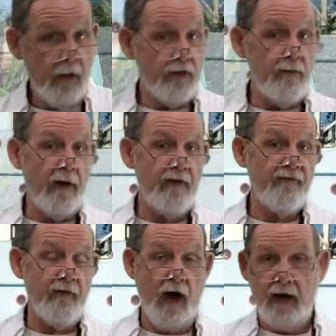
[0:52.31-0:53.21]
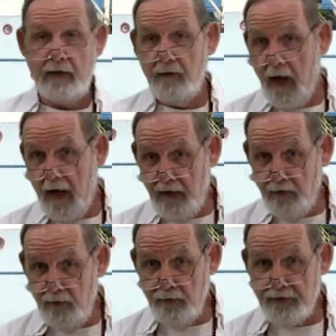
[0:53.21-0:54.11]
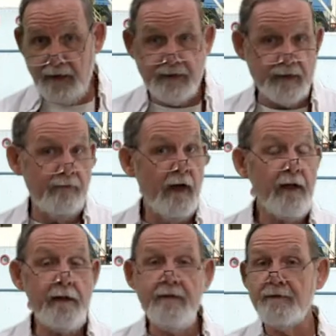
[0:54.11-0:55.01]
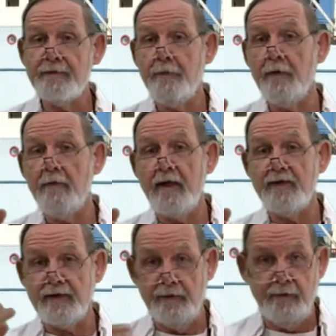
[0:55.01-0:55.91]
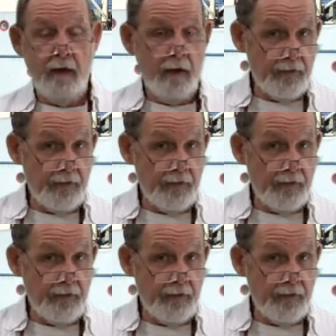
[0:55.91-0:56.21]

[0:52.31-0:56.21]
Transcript: You may find a new sense of inspiration